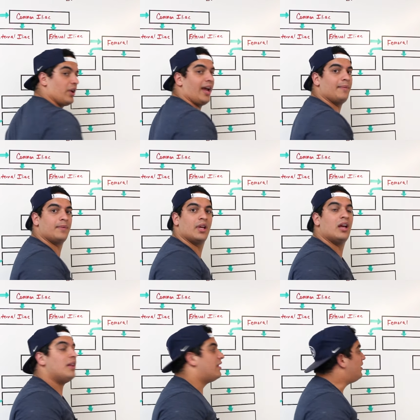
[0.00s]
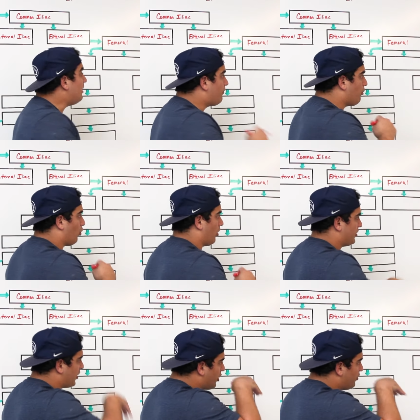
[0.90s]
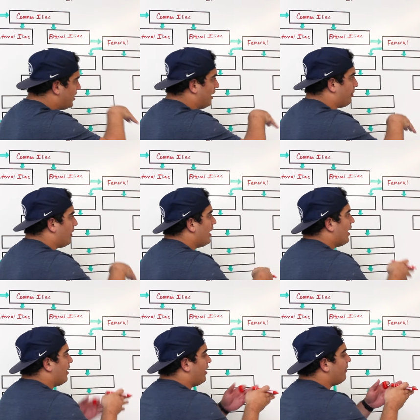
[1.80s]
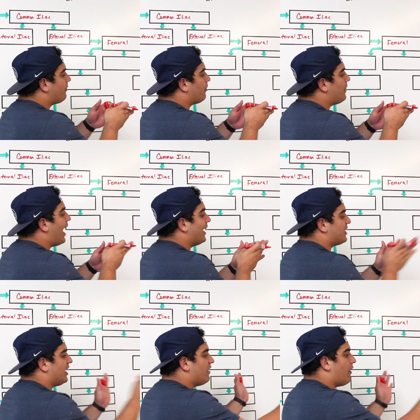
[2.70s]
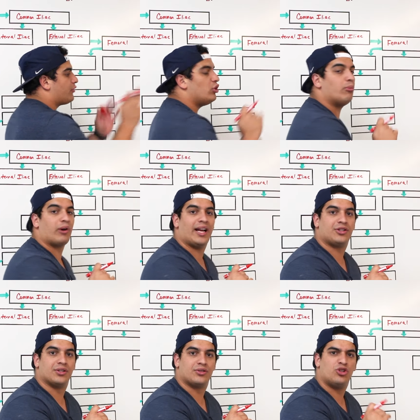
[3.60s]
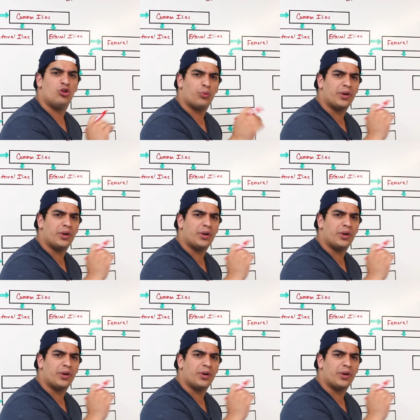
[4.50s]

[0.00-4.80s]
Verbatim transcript: Okay? The deep femoral artery. It's going to go deep. Then from that, it's going to give off two branches, two